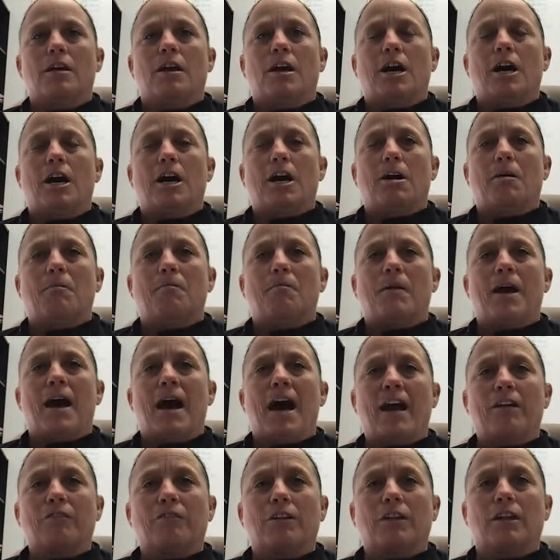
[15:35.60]

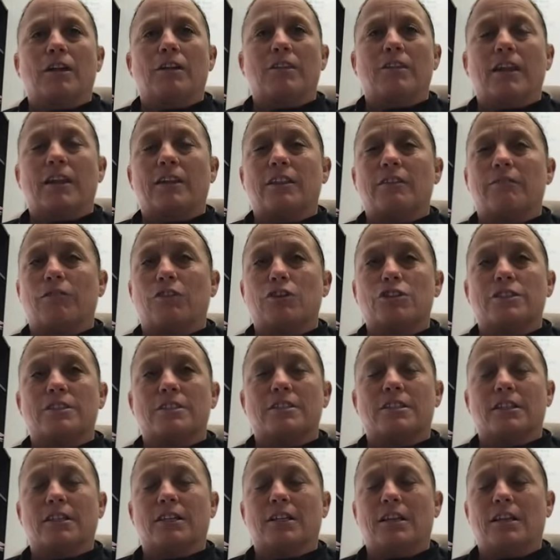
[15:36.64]
I really think the
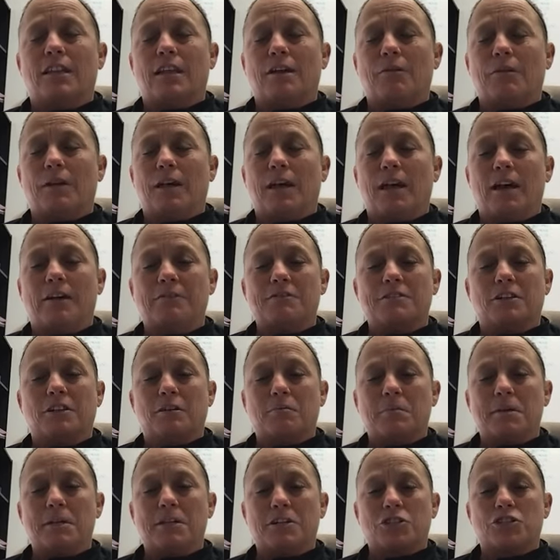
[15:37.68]
versatility that we have is going to
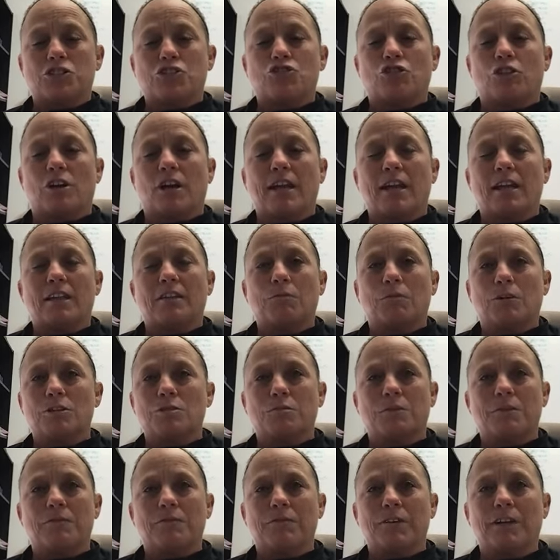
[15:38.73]
be a strength once
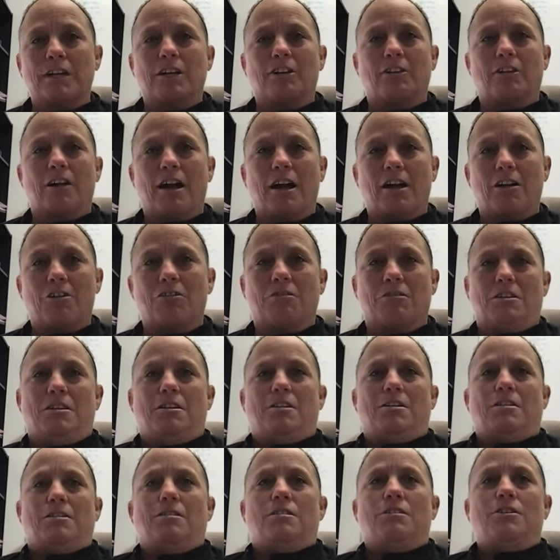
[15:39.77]
we figure out,
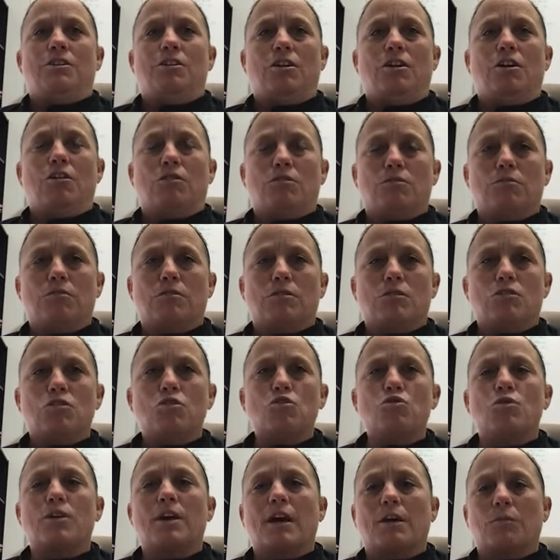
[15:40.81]
you know,
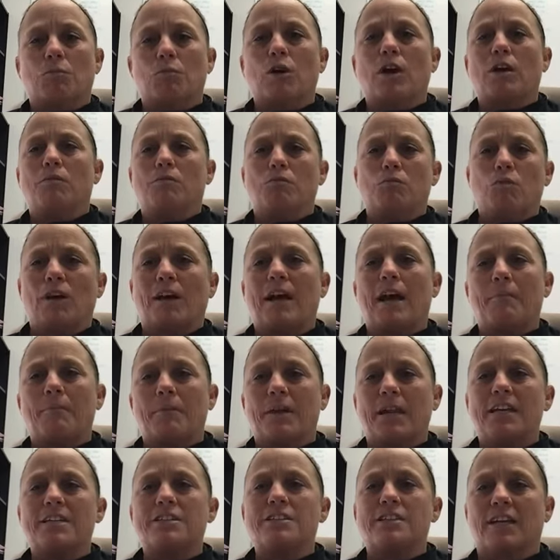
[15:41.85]
what
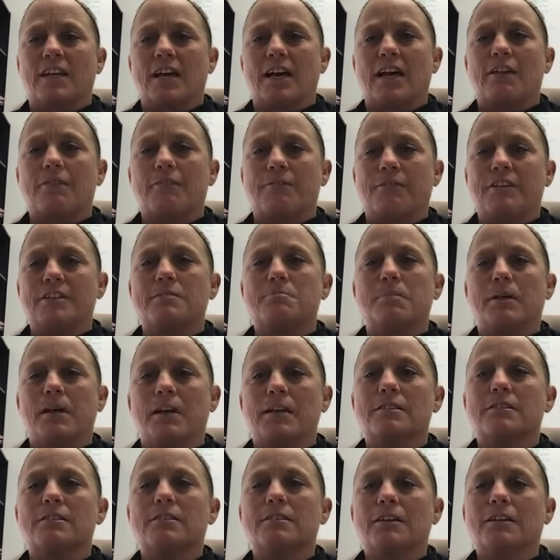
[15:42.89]
combination kind of fits
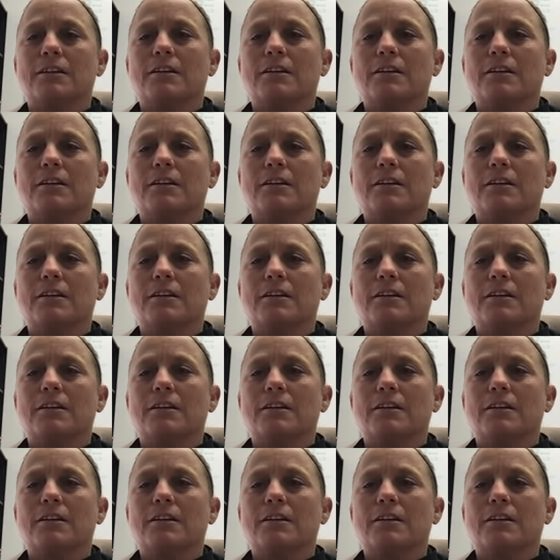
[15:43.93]
best.